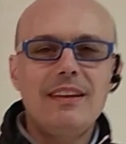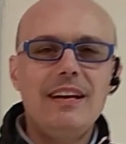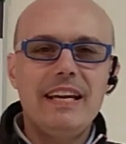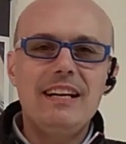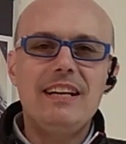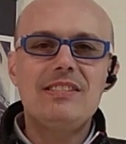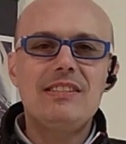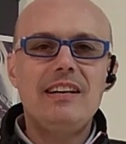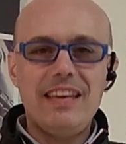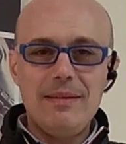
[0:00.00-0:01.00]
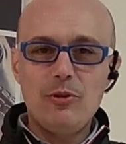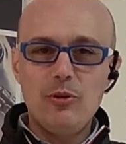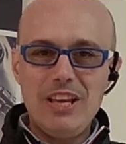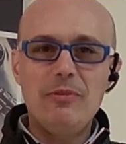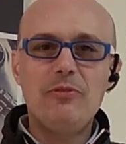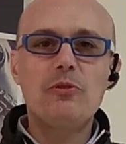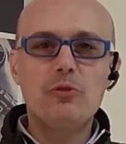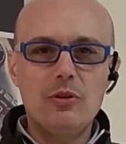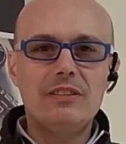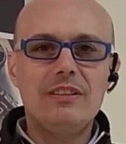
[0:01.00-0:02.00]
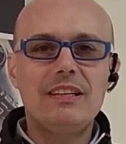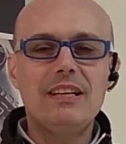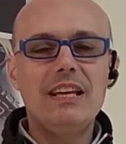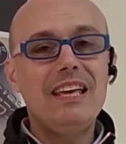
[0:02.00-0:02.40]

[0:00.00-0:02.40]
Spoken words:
Hi guys, I am Guglielmo from Guglatech,